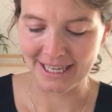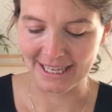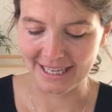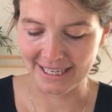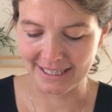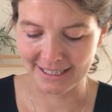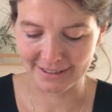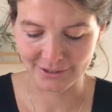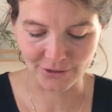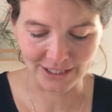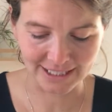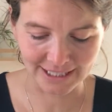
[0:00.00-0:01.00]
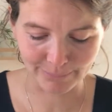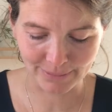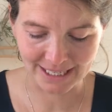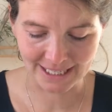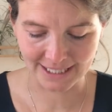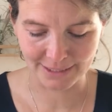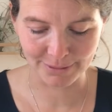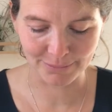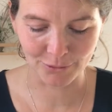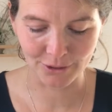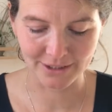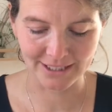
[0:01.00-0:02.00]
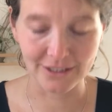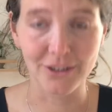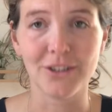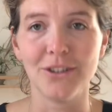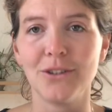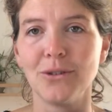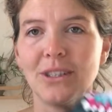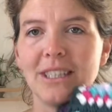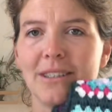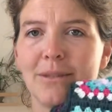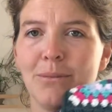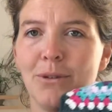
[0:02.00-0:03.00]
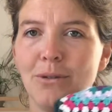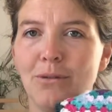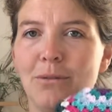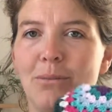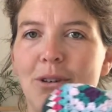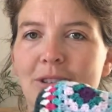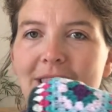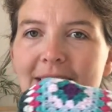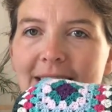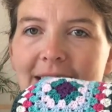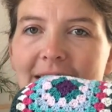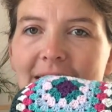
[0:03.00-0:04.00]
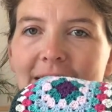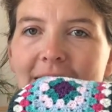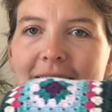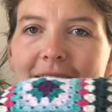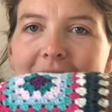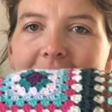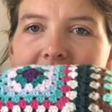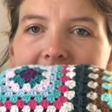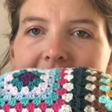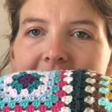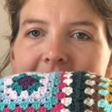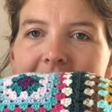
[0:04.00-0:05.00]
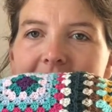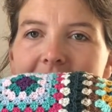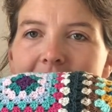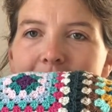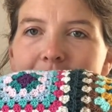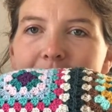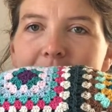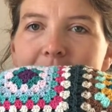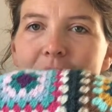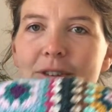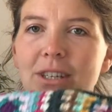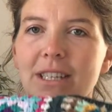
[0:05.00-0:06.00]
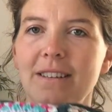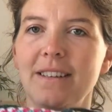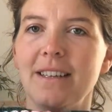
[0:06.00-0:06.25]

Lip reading: and so I can pay a little bit more attention to this beautiful project again, and so that